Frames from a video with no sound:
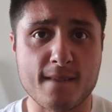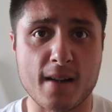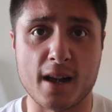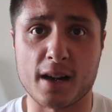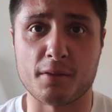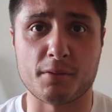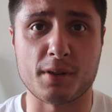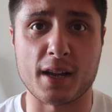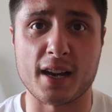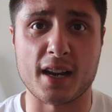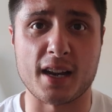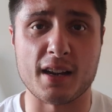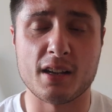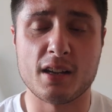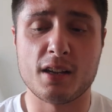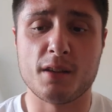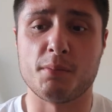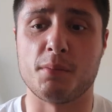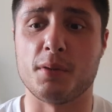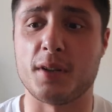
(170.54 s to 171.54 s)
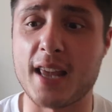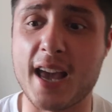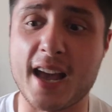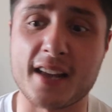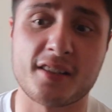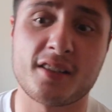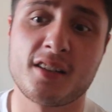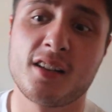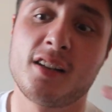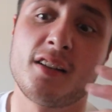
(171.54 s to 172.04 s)
I don't get it. But
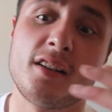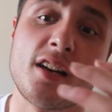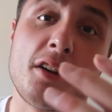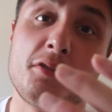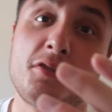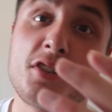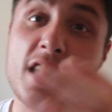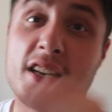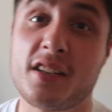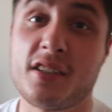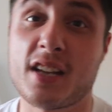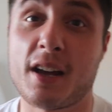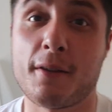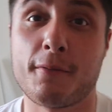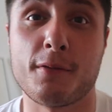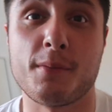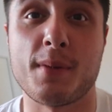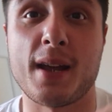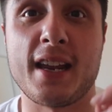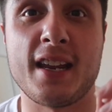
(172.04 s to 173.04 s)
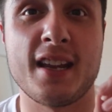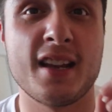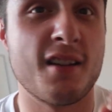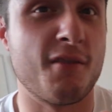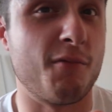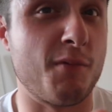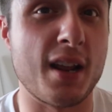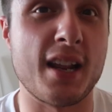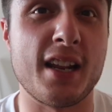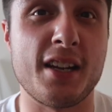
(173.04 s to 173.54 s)
yes, no, Chasetown for me.
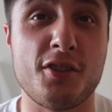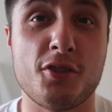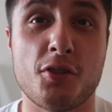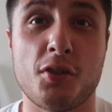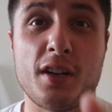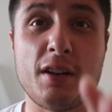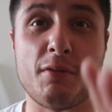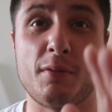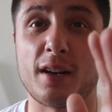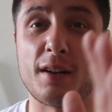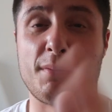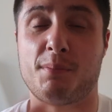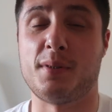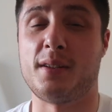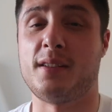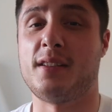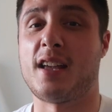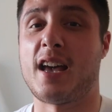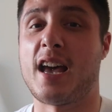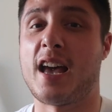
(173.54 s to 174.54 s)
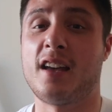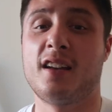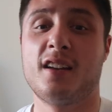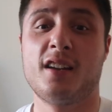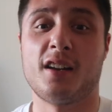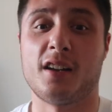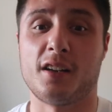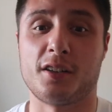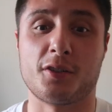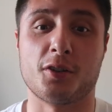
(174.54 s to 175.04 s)
Really enjoyed it when I've been there.
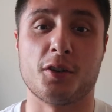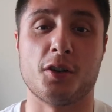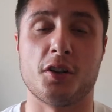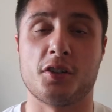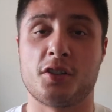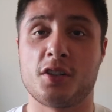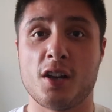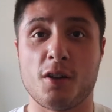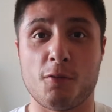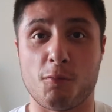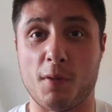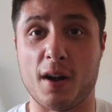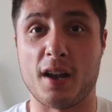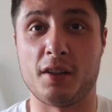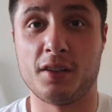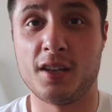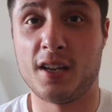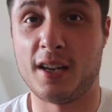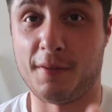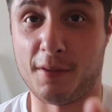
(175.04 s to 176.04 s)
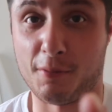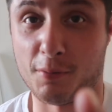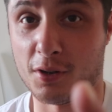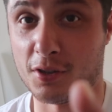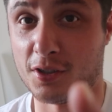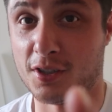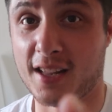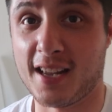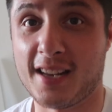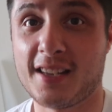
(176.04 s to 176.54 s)
And of course, Will, if you
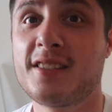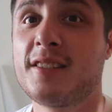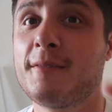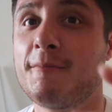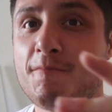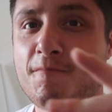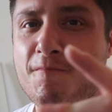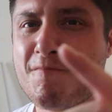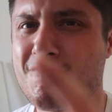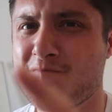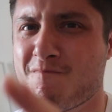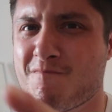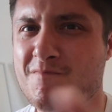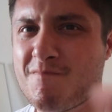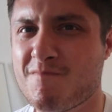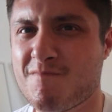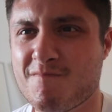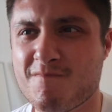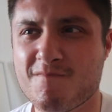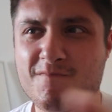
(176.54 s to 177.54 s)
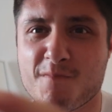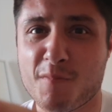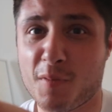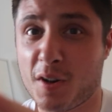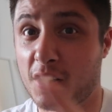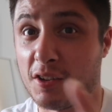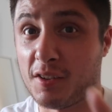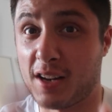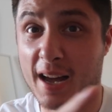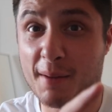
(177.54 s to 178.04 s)
watch this,
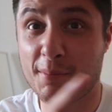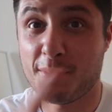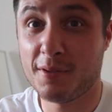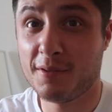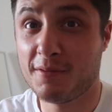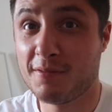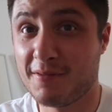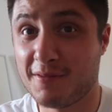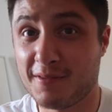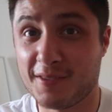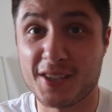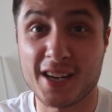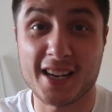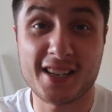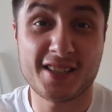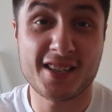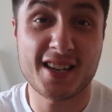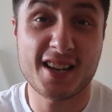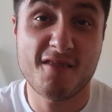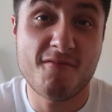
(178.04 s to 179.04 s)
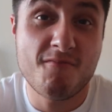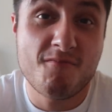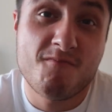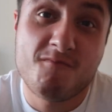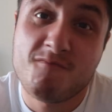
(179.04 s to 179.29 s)
collab? Chasetown?